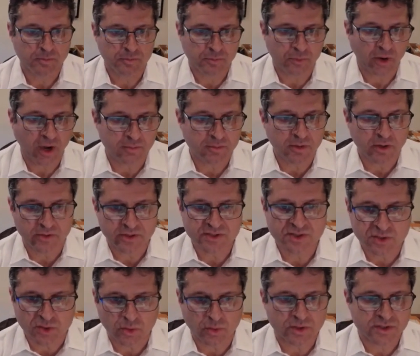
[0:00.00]
primary
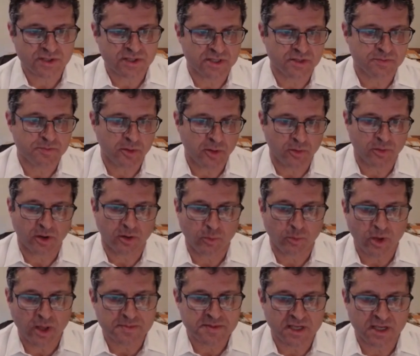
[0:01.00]
source is both our
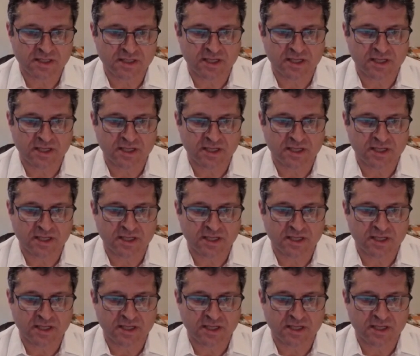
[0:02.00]
website,